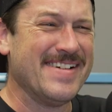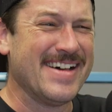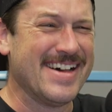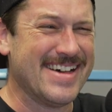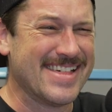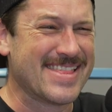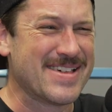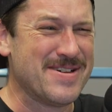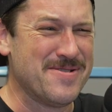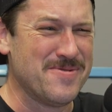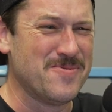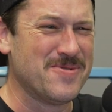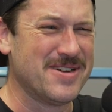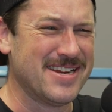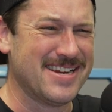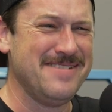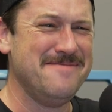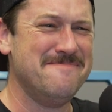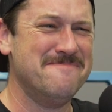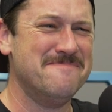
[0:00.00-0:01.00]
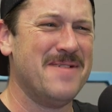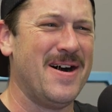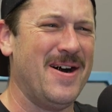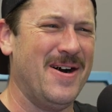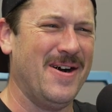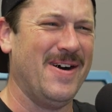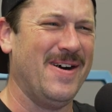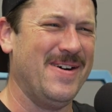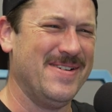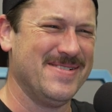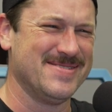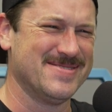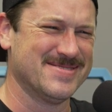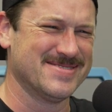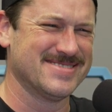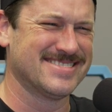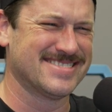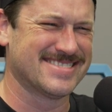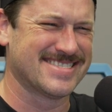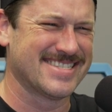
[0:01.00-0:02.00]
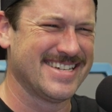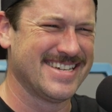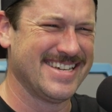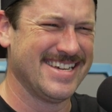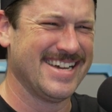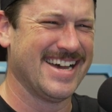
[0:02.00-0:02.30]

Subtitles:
A whole seat cover that was made of little